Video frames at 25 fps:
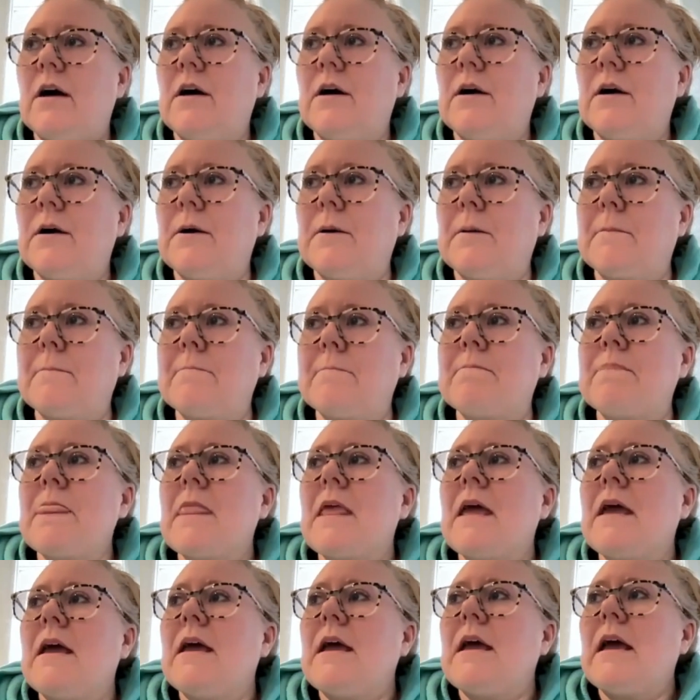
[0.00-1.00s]
And
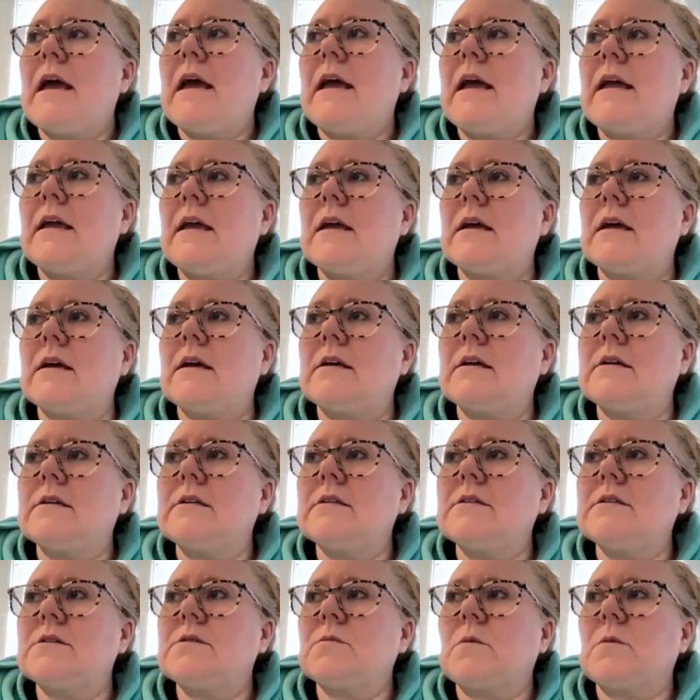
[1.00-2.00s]

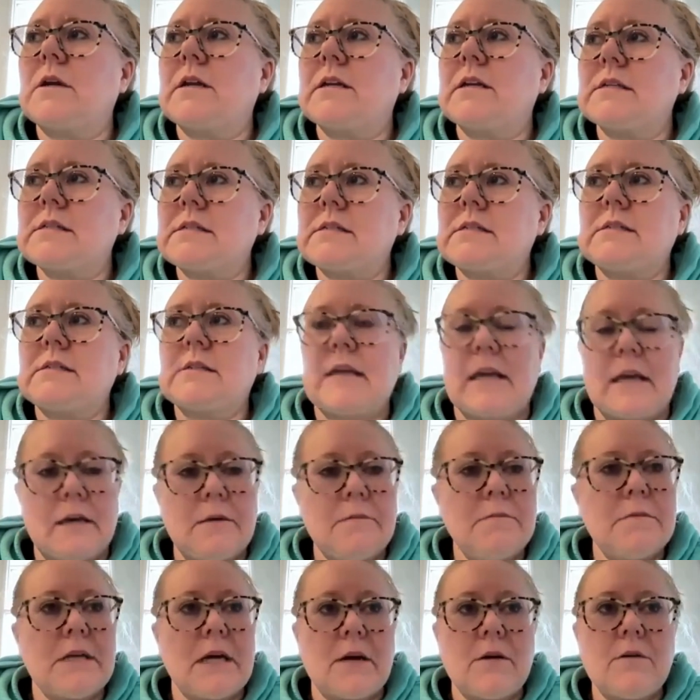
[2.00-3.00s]
when it
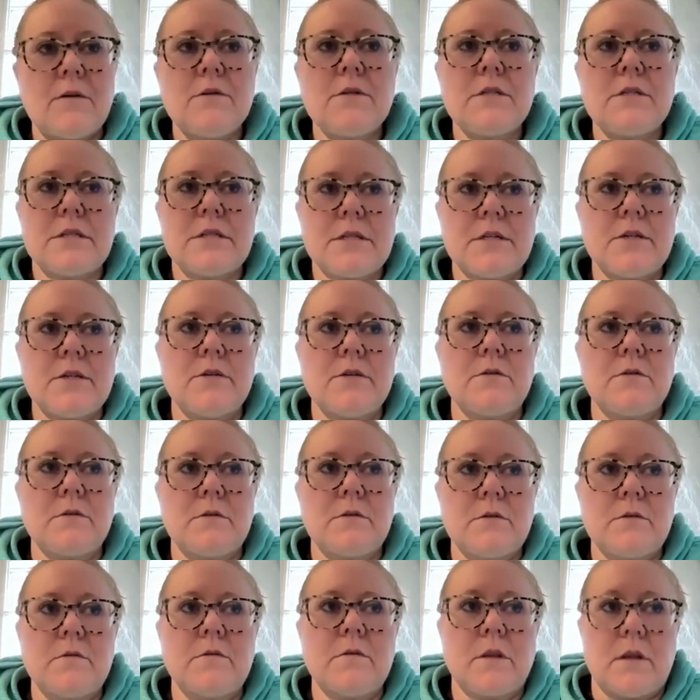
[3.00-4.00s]
came down
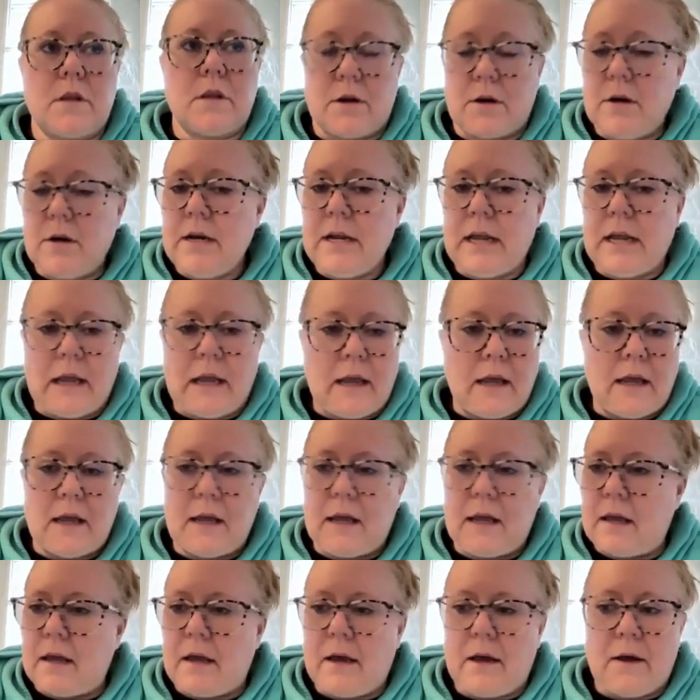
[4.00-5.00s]
to
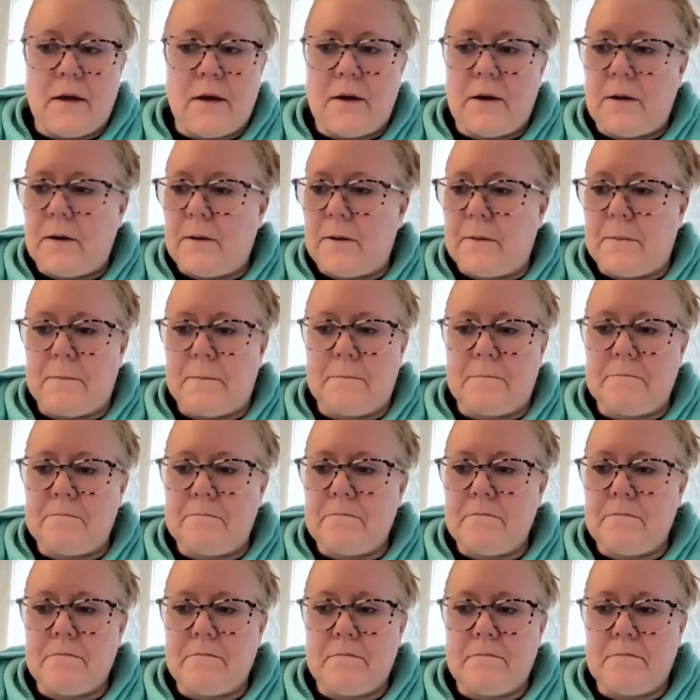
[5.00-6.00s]
learning,
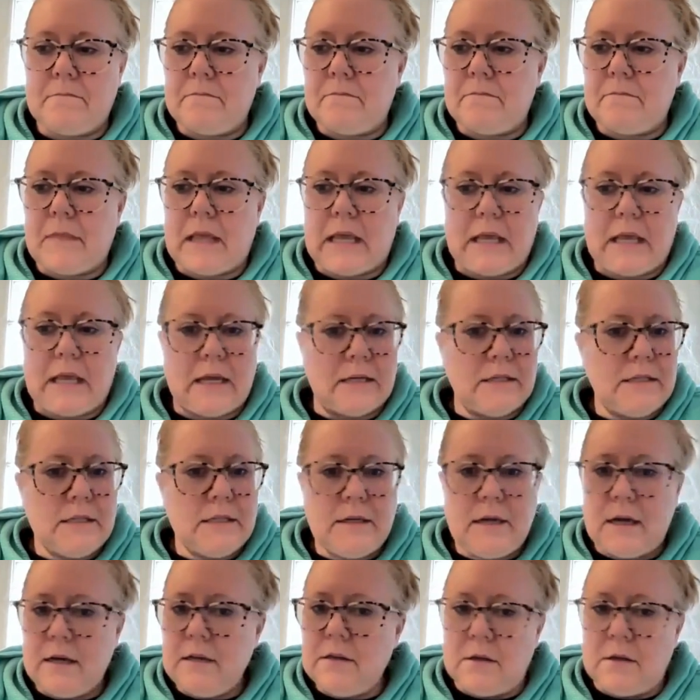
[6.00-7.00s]
he
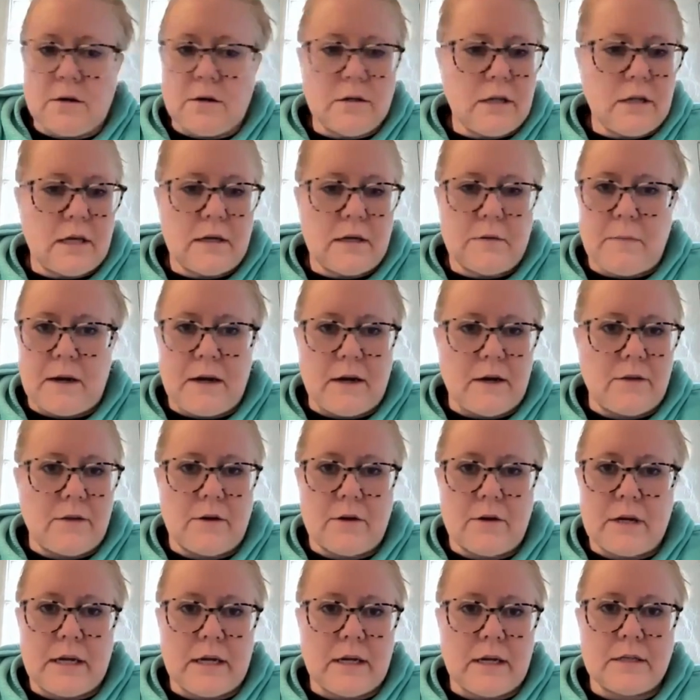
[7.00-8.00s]
did not learn like my
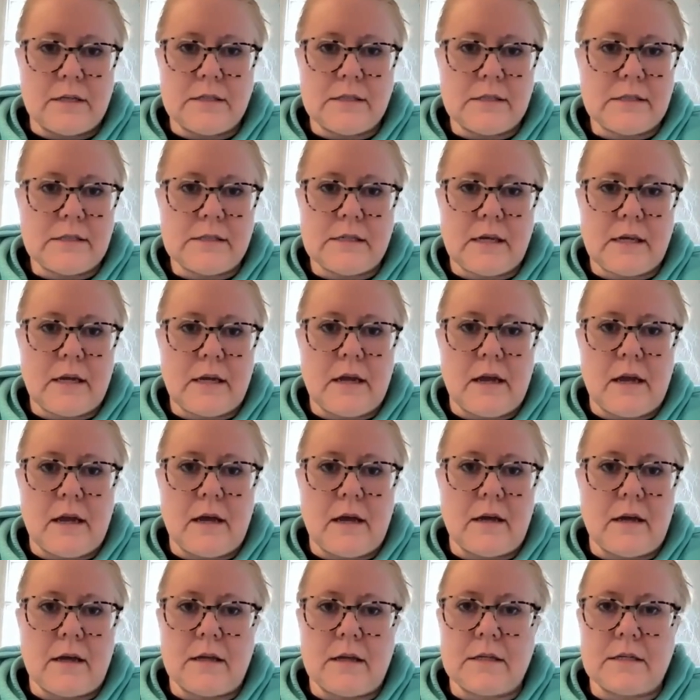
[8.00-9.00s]
other kids.
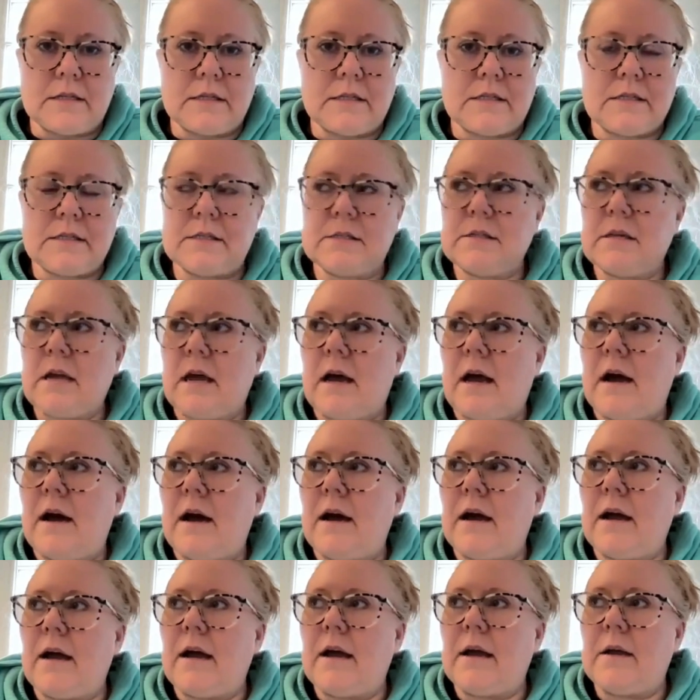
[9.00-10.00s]
And
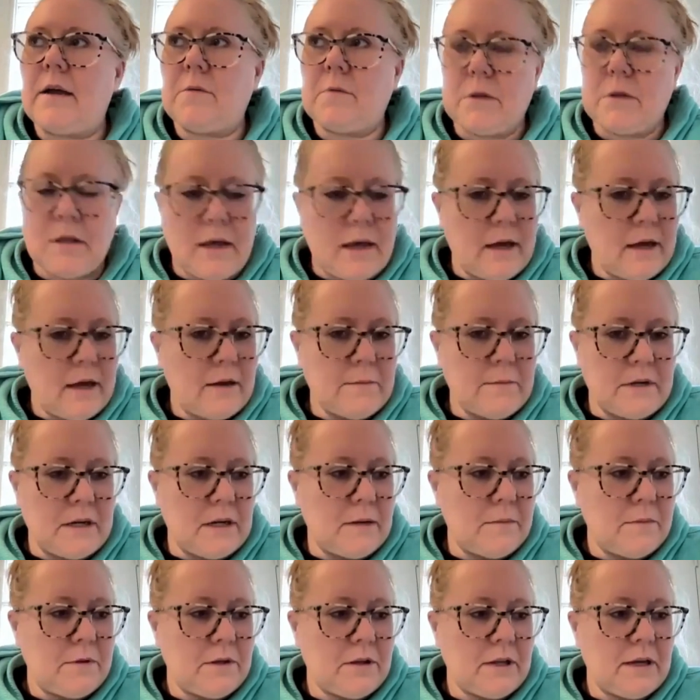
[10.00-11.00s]
I would let him
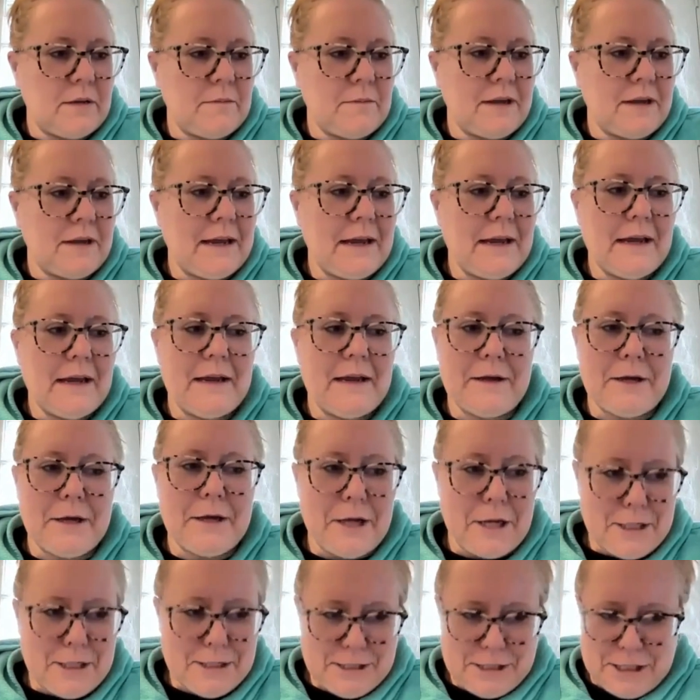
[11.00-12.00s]
manipulate
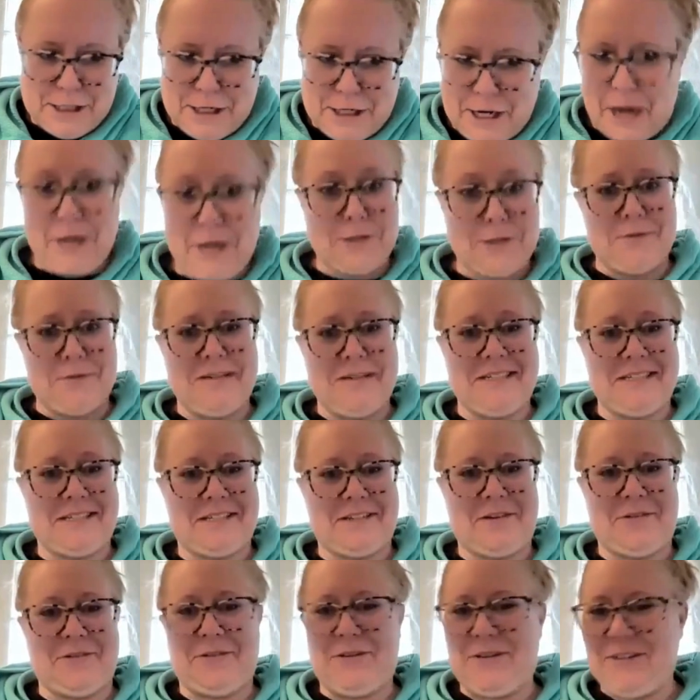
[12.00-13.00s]
me into not doing
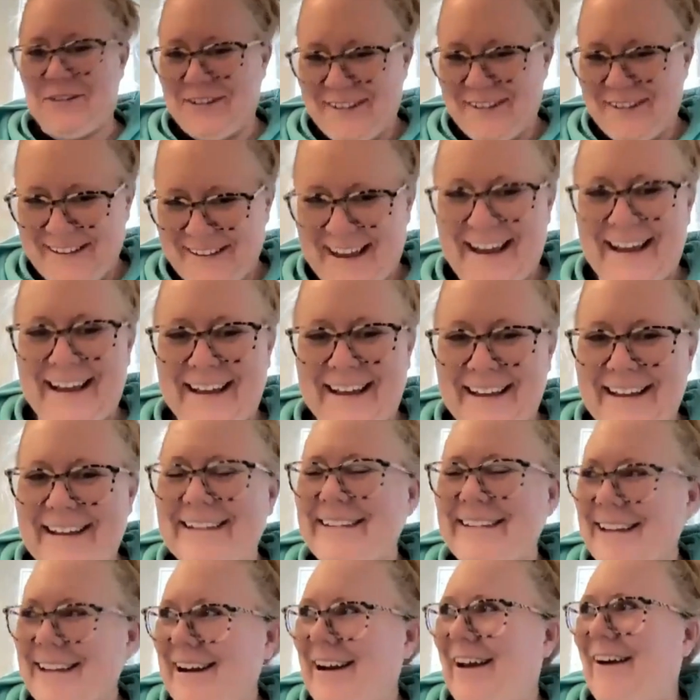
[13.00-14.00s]
school
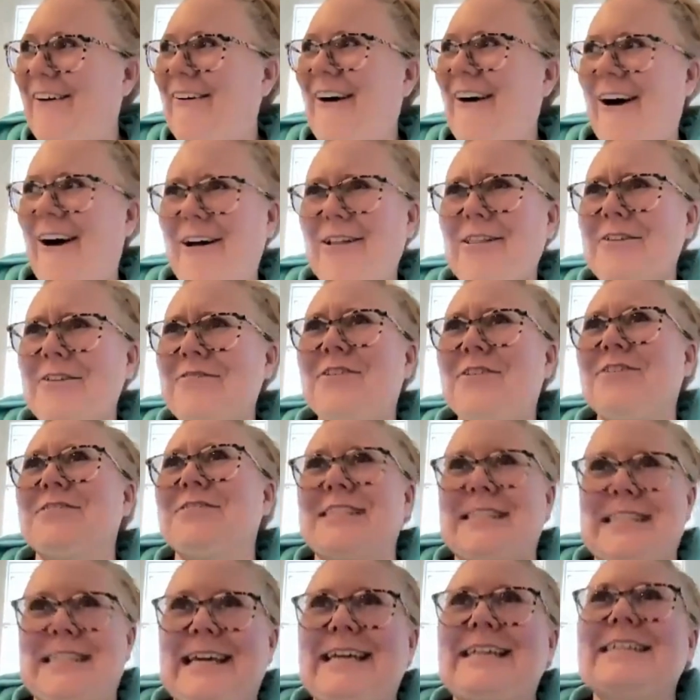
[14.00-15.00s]
and, all of
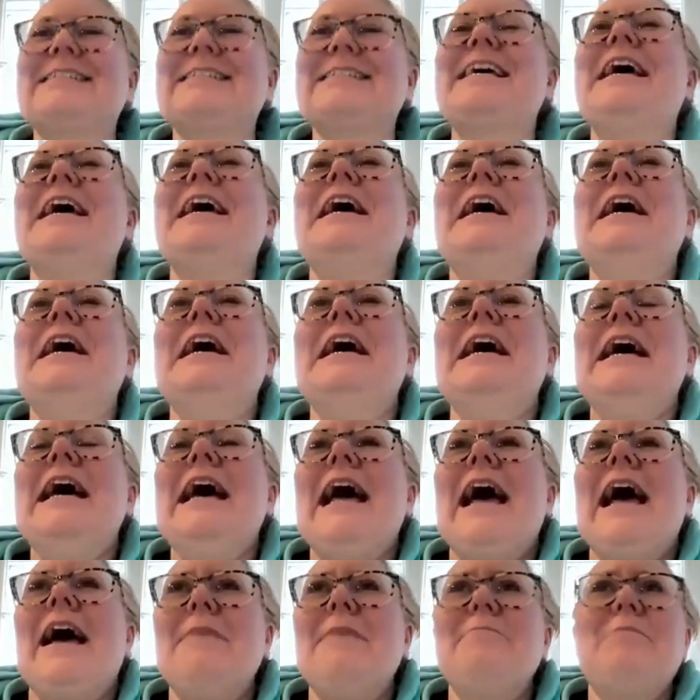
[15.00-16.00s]
those things.
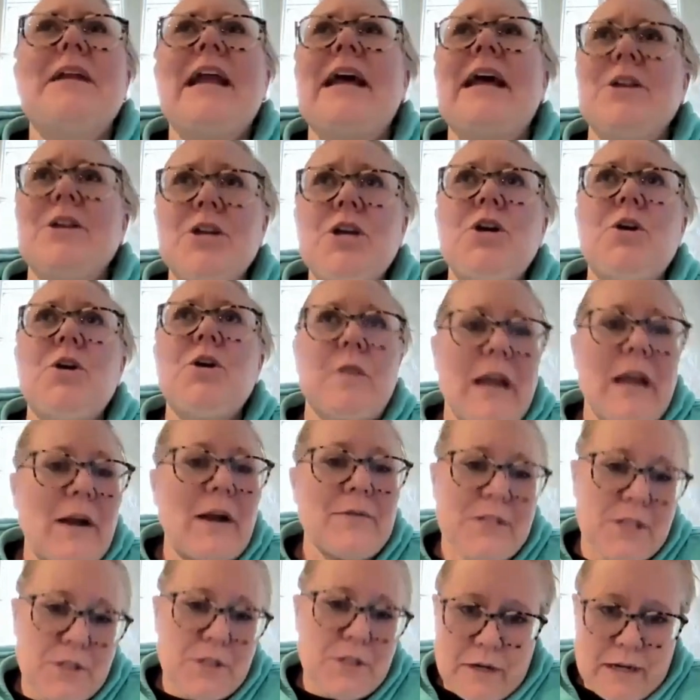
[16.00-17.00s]
But I knew that
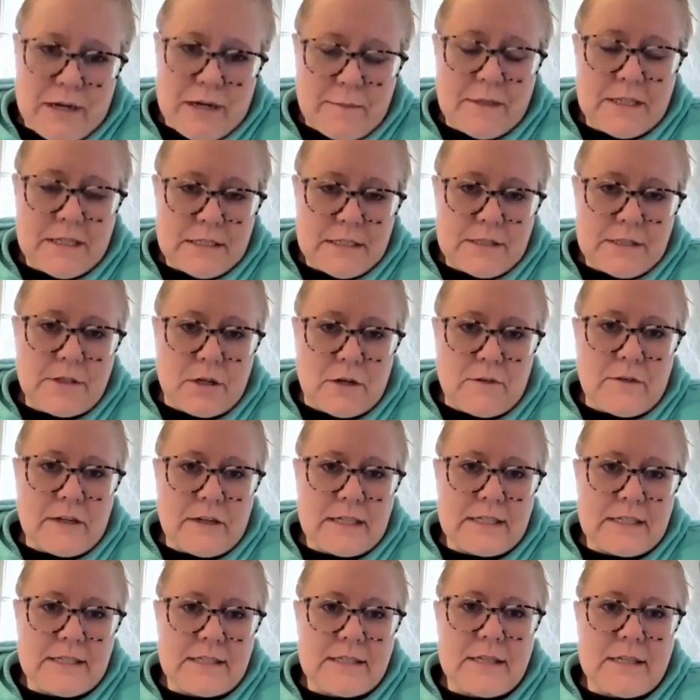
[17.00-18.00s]
I was doing him a
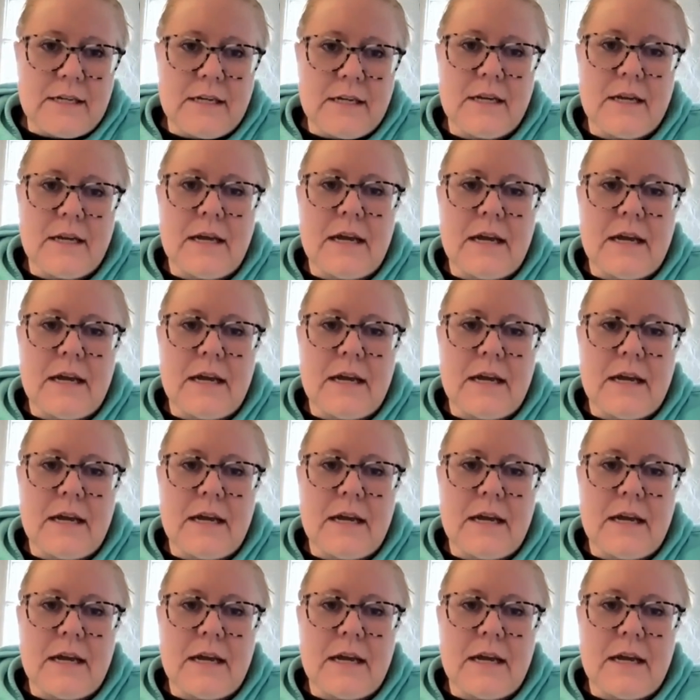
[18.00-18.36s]
disservice.